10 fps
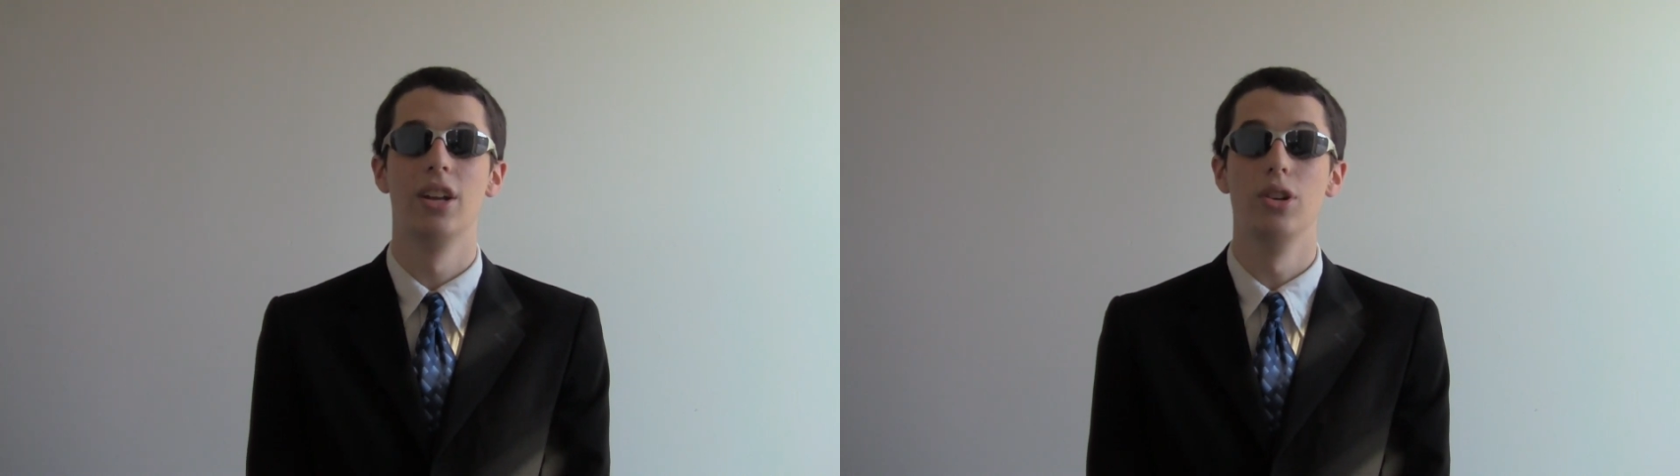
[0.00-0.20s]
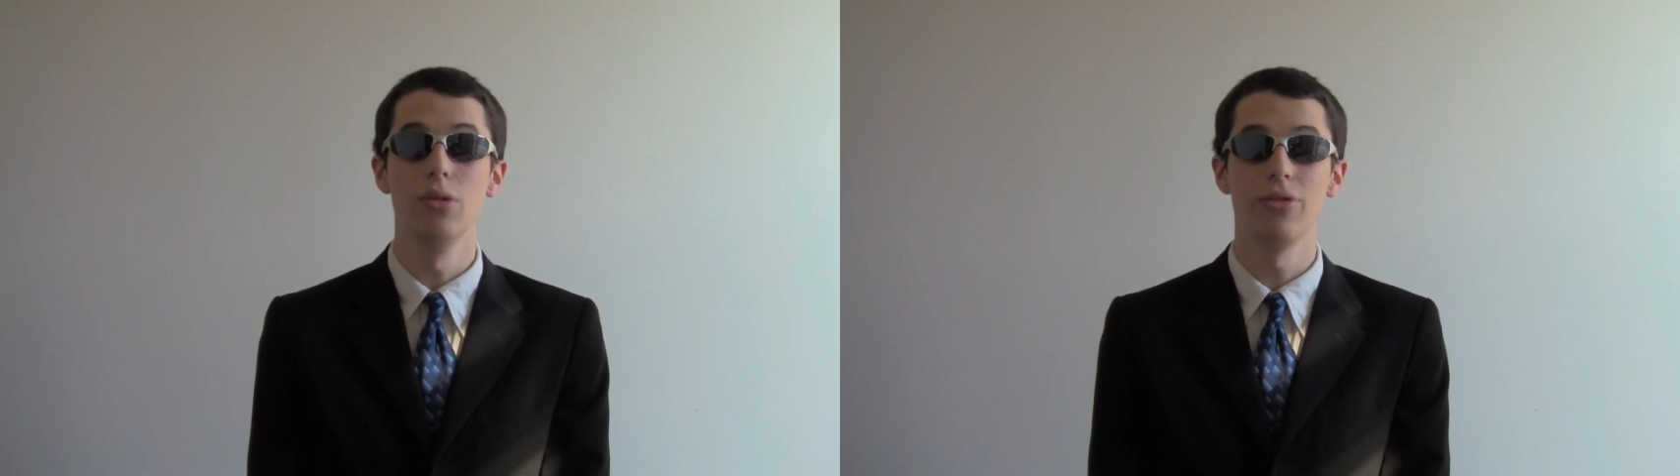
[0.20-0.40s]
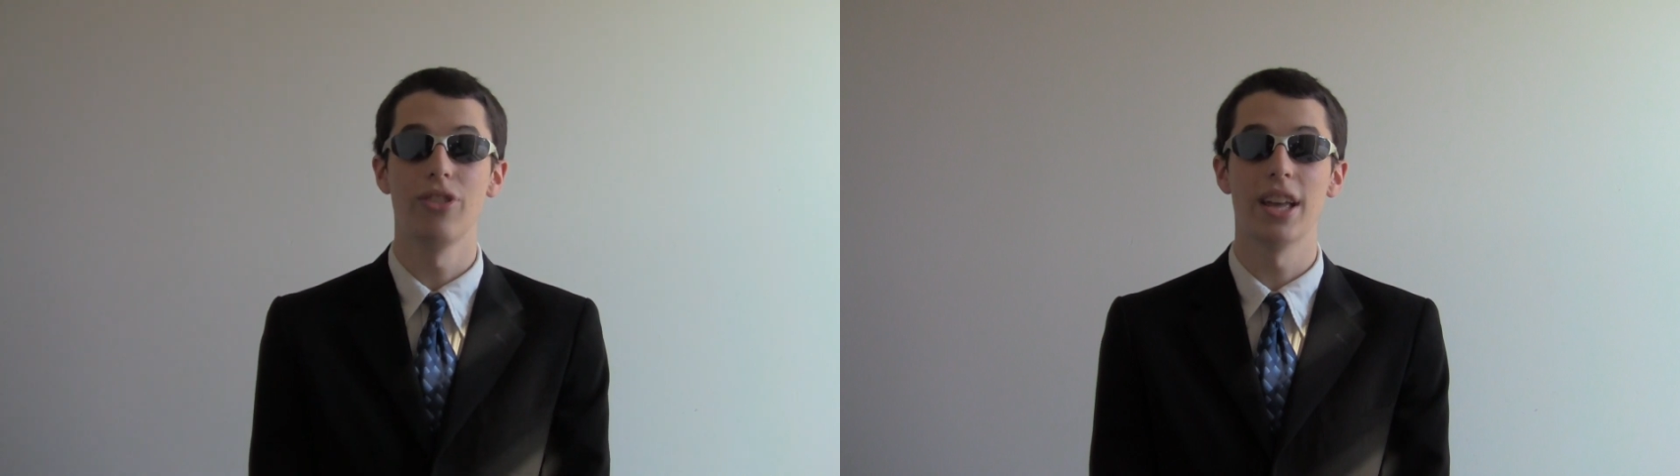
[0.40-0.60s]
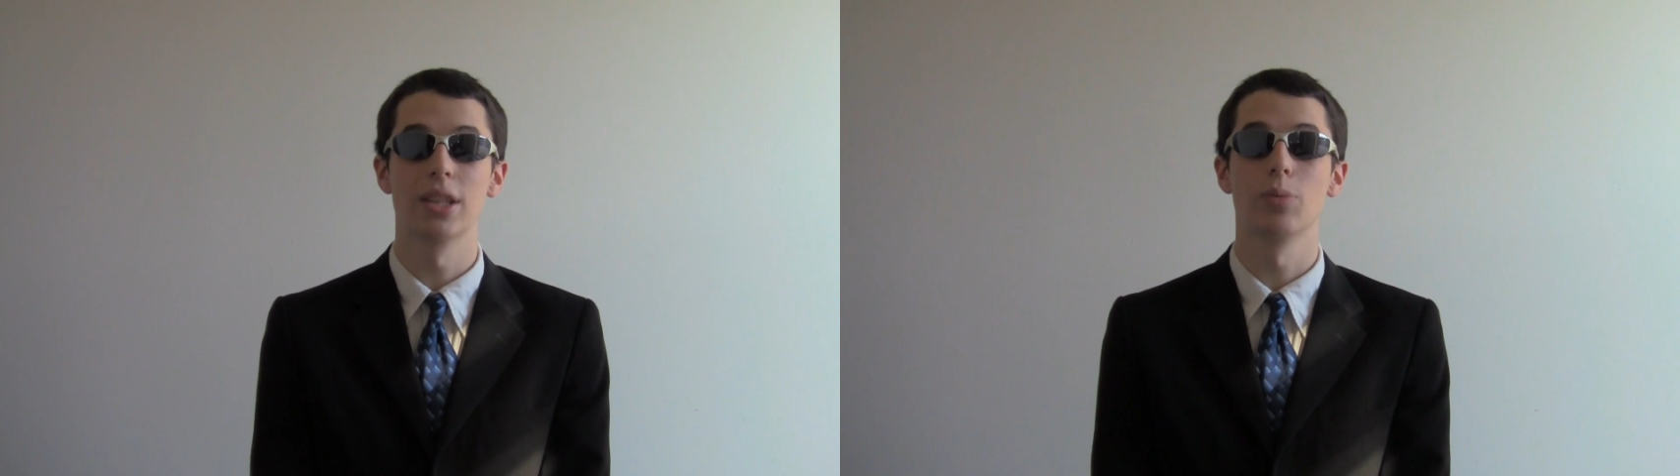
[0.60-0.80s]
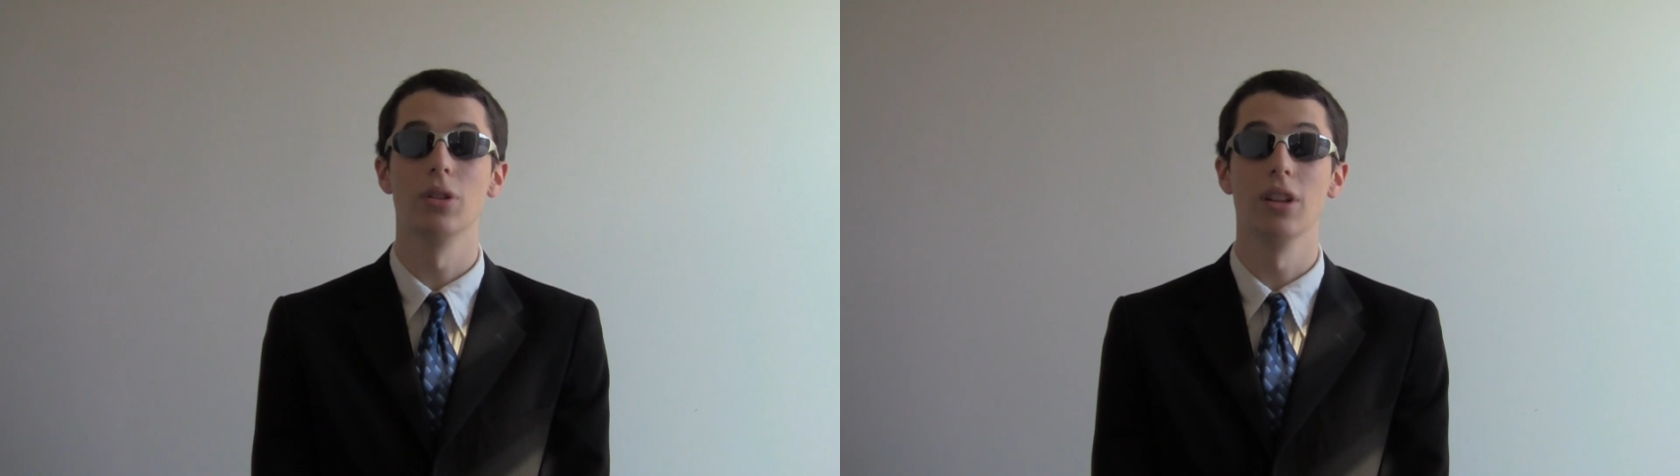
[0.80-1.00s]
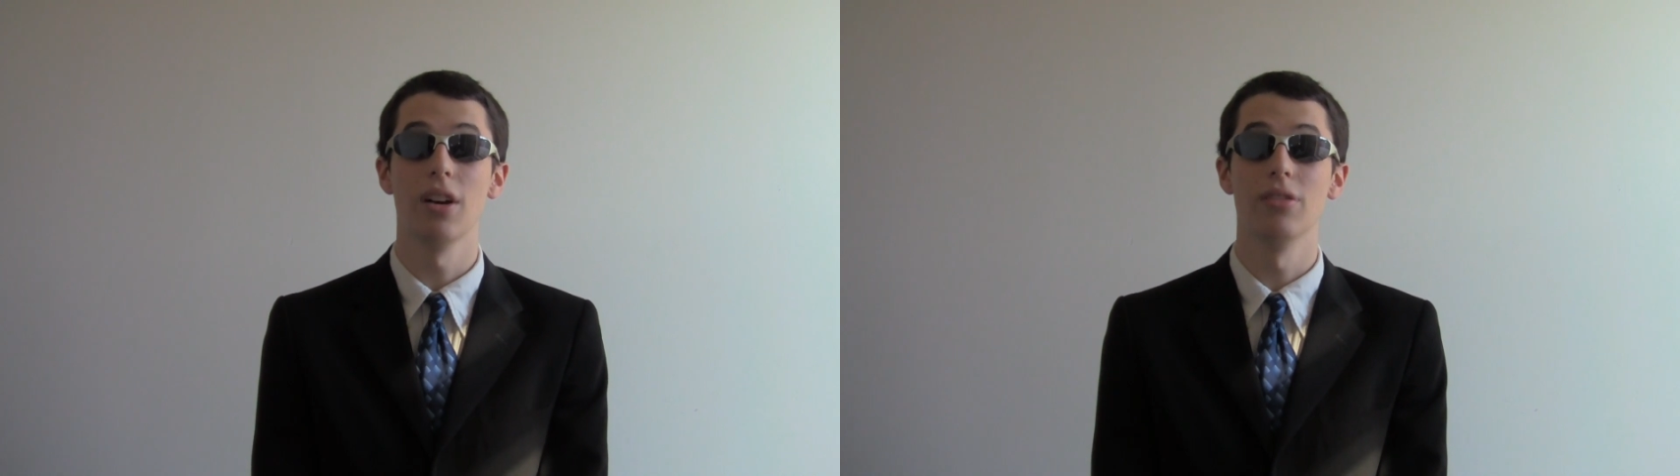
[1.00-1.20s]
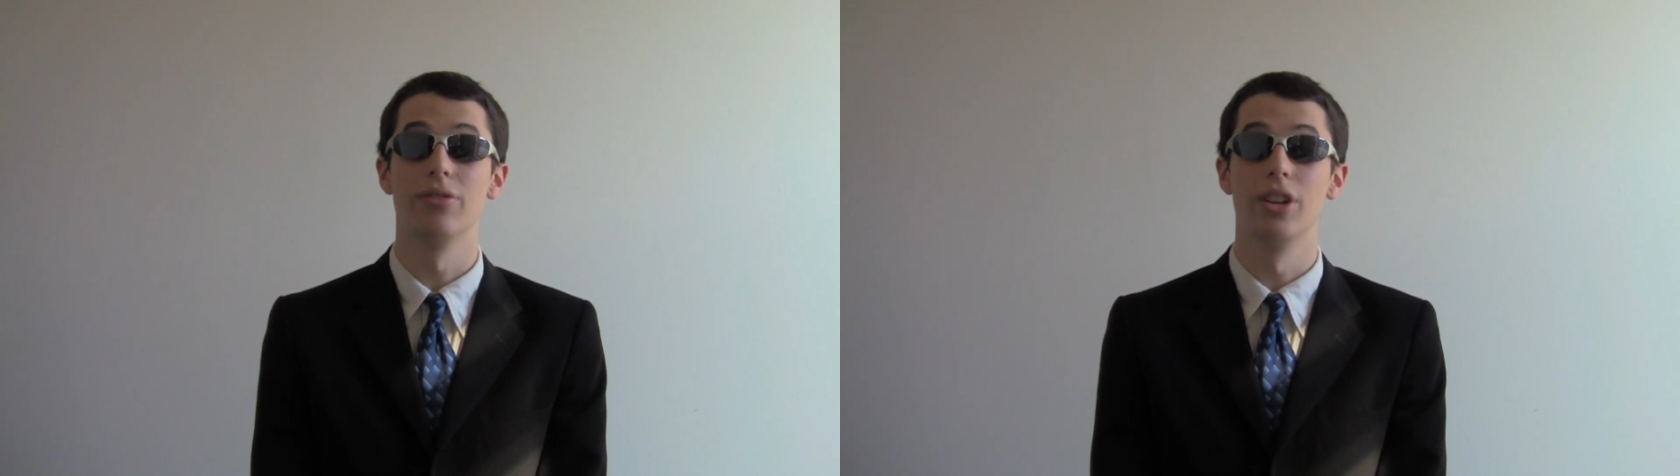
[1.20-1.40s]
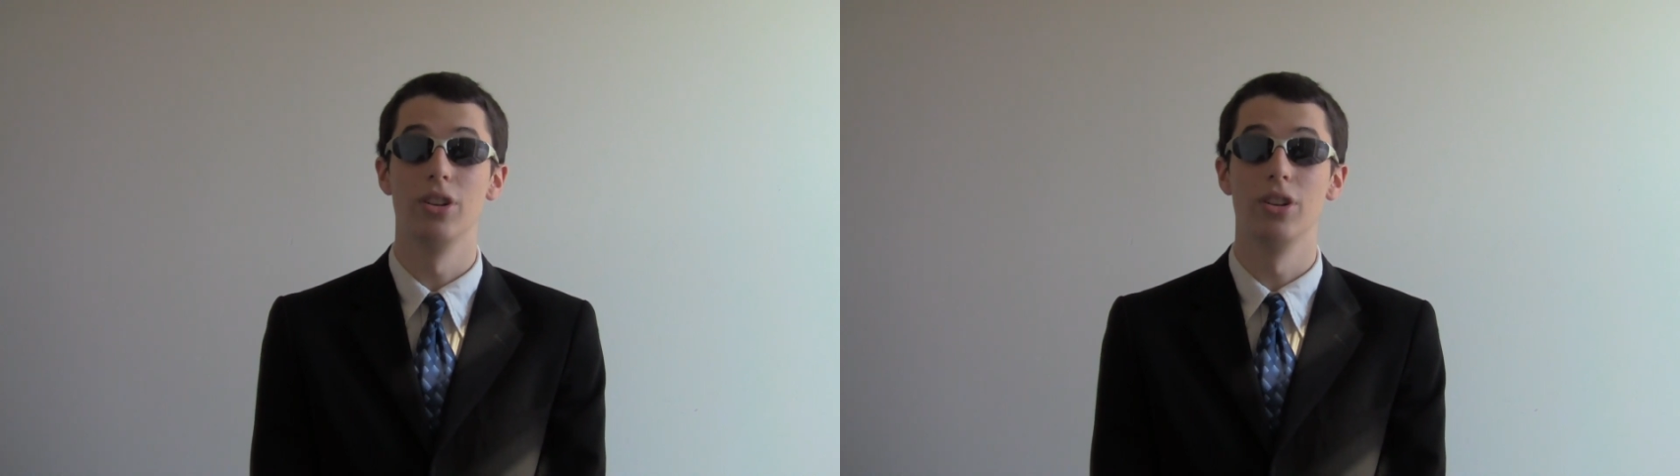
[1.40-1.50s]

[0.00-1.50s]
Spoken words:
New fans will love the